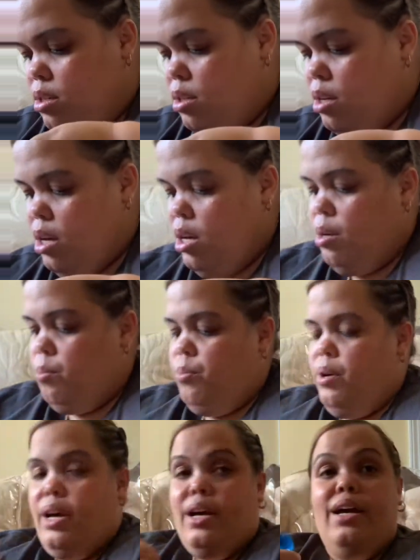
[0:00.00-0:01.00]
Um,
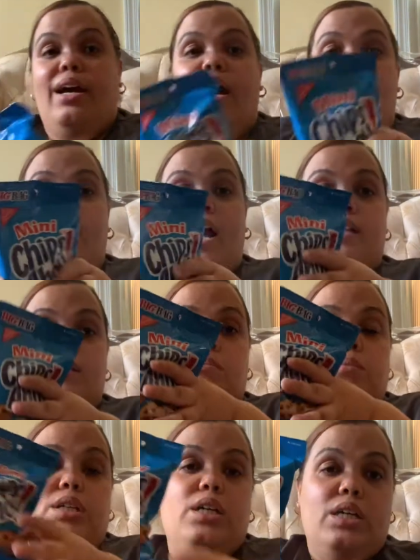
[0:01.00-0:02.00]
I got some
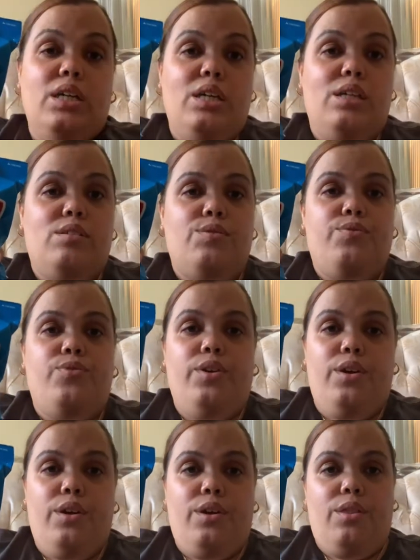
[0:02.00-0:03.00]
cookies
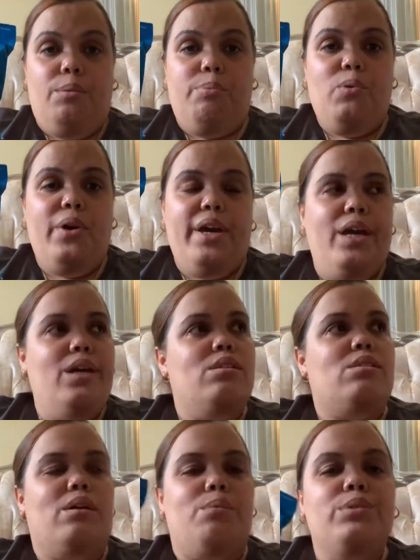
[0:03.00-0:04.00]
for the boys.
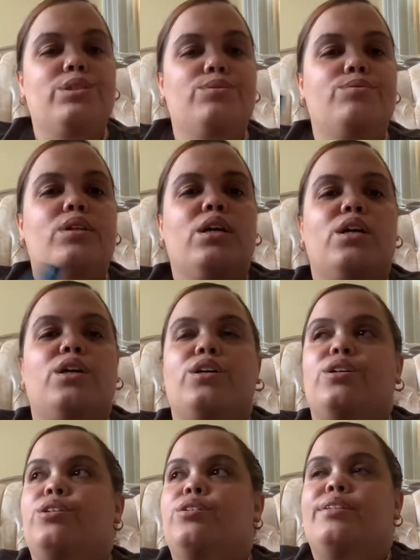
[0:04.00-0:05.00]
So I've been
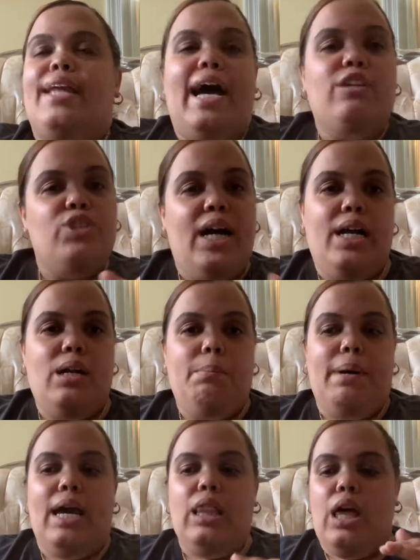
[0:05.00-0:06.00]
not trying to
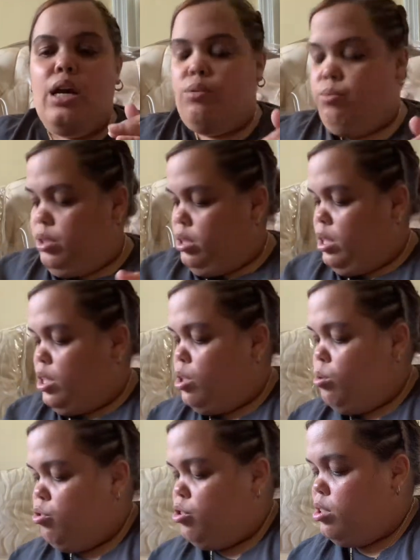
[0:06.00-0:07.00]
buy like really
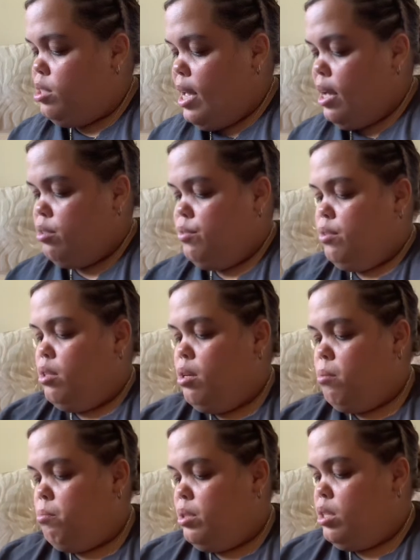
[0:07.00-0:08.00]
huge snacks for
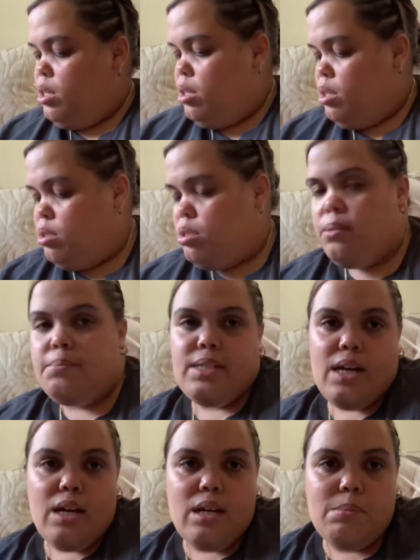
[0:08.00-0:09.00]
them because
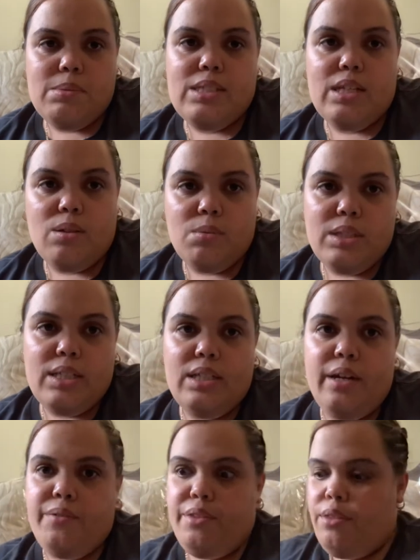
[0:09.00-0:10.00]
sometimes they don't eat
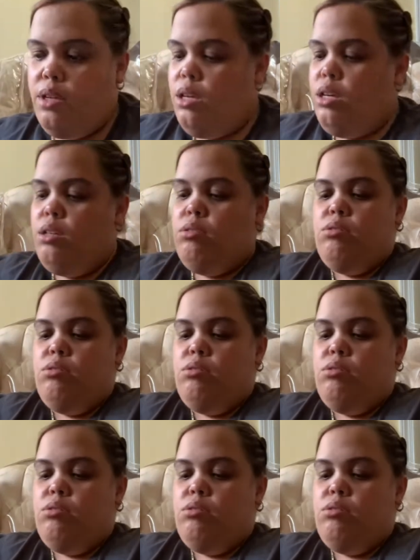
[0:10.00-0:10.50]
everything.